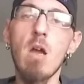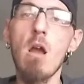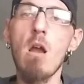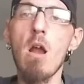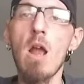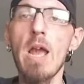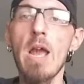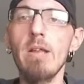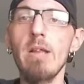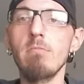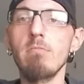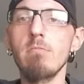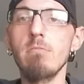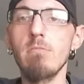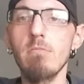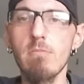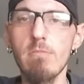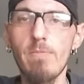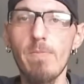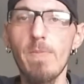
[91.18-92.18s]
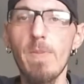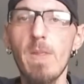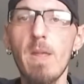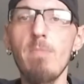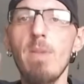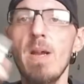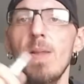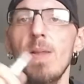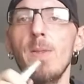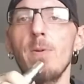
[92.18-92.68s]
All right, they
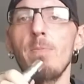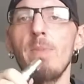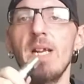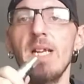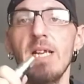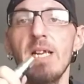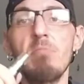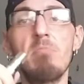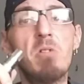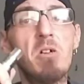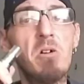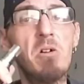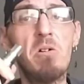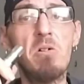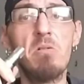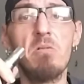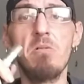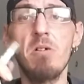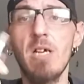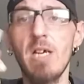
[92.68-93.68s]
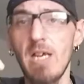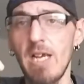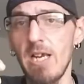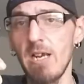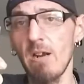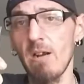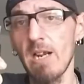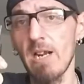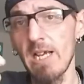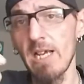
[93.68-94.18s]
made their mini. Cool,
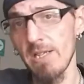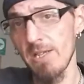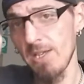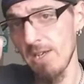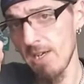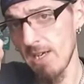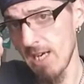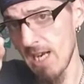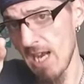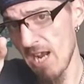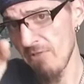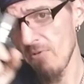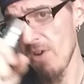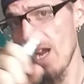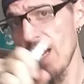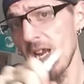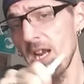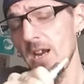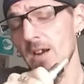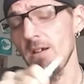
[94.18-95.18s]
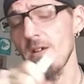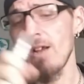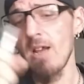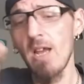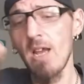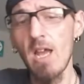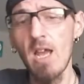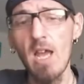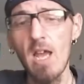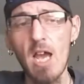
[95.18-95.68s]
here it is. Got it right here.
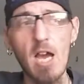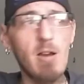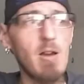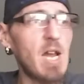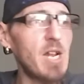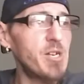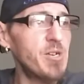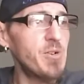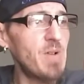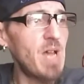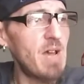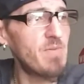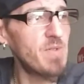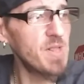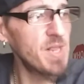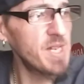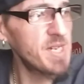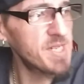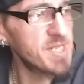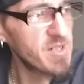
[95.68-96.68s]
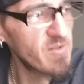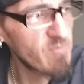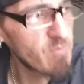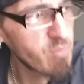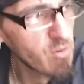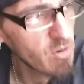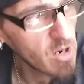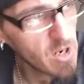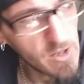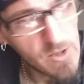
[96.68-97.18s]
I do have a list of
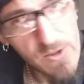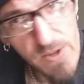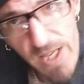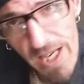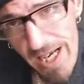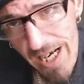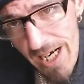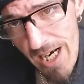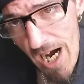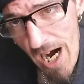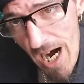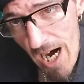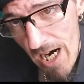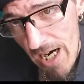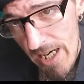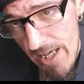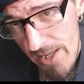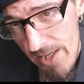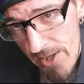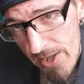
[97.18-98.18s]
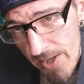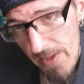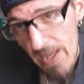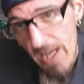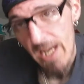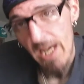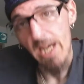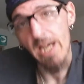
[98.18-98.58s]
pros and cons that